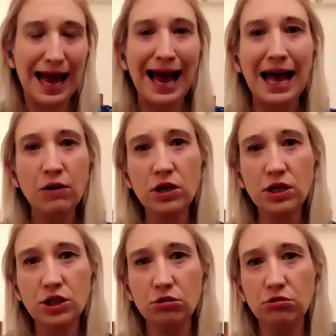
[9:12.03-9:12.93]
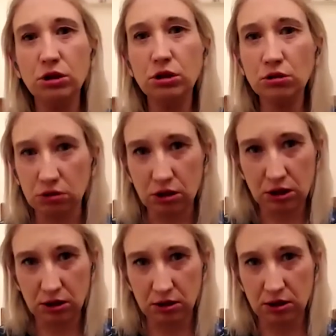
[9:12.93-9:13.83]
How can you
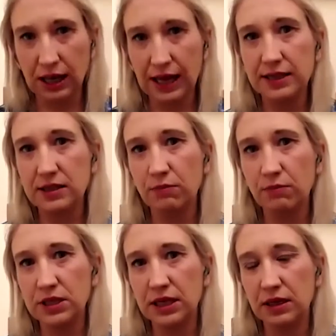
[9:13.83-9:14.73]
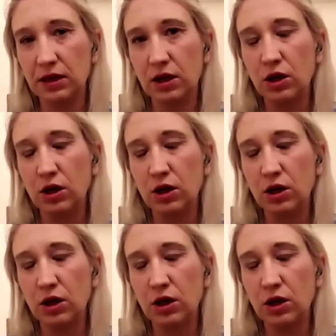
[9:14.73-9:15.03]
look like somebody